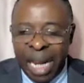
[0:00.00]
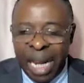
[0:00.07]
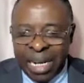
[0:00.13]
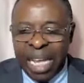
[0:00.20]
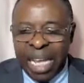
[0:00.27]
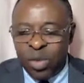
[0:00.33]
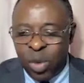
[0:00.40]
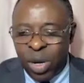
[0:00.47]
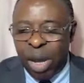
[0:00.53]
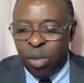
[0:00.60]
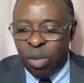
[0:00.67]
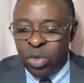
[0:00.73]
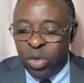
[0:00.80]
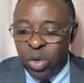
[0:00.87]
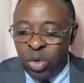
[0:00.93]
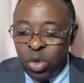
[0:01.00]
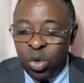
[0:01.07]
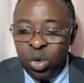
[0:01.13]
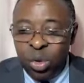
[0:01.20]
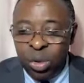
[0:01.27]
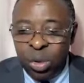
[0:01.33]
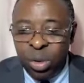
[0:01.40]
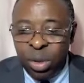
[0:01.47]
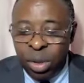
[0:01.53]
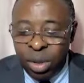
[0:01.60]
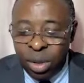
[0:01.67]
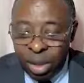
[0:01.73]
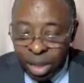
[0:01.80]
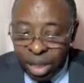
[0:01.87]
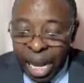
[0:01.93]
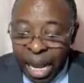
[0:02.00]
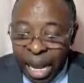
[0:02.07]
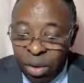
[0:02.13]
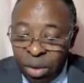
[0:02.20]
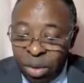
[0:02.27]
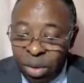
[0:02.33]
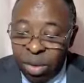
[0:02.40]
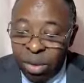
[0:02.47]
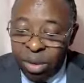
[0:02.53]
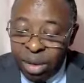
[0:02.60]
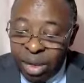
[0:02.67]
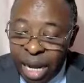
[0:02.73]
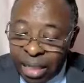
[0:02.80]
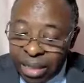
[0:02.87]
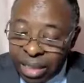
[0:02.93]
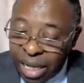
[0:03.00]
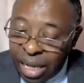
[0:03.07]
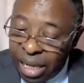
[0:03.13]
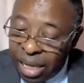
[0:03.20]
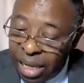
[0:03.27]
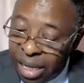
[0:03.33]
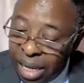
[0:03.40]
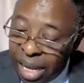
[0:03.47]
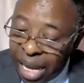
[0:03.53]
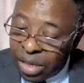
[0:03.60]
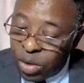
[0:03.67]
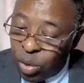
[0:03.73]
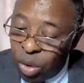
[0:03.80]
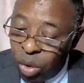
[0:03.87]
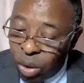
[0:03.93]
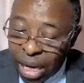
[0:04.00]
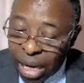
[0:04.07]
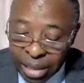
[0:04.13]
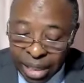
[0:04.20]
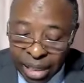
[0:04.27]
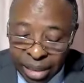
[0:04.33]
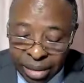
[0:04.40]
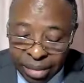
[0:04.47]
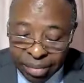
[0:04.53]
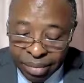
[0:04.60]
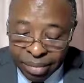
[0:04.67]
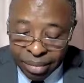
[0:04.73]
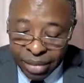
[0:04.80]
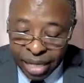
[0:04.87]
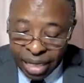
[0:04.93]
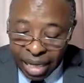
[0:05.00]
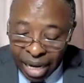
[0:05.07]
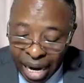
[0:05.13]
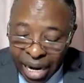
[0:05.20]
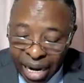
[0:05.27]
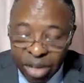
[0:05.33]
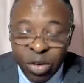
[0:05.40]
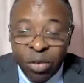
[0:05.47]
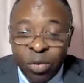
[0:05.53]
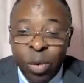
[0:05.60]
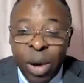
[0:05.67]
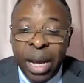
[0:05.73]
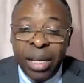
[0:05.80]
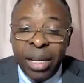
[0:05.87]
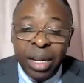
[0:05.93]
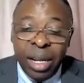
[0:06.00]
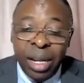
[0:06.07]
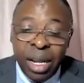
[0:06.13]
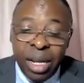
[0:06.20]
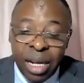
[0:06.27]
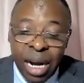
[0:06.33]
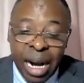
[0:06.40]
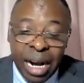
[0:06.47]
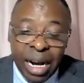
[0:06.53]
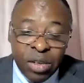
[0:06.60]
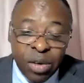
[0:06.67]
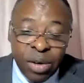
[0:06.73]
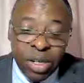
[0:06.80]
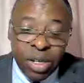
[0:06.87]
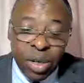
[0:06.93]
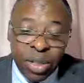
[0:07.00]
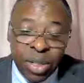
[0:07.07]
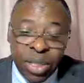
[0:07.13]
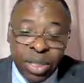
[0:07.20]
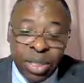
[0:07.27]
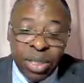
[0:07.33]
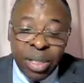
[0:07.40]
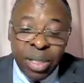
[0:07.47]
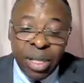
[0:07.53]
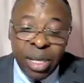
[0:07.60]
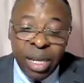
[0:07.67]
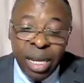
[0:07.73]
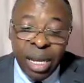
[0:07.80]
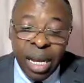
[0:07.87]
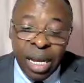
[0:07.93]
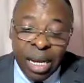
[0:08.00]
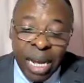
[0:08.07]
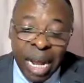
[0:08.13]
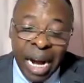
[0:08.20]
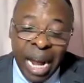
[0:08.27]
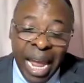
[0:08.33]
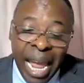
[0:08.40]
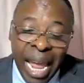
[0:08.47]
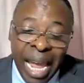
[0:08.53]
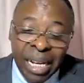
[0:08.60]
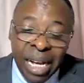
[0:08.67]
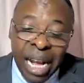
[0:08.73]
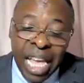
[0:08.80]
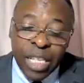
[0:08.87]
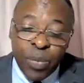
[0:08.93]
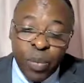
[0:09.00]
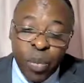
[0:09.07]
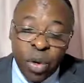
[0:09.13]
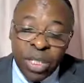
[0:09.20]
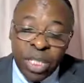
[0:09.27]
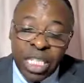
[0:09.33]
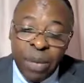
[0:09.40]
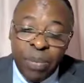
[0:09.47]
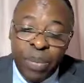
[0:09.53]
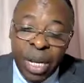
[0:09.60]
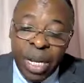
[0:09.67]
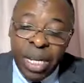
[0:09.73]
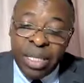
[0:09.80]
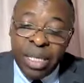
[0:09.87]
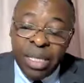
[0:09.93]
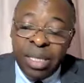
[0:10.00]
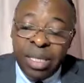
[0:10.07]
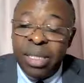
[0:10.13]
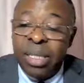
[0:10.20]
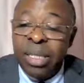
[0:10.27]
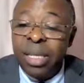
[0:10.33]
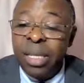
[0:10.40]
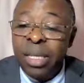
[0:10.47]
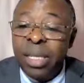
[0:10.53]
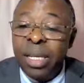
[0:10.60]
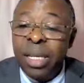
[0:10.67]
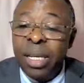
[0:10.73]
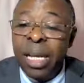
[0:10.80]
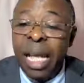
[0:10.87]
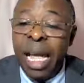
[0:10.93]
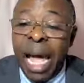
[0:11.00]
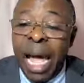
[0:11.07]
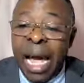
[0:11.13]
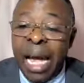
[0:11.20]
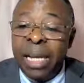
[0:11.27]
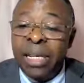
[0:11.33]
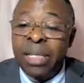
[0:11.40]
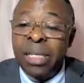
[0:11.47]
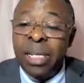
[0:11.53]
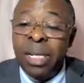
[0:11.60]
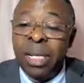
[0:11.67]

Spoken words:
And that's what I want to do now that as we look at it. They ran out of wine. They ran out of resources. There are endless possibilities and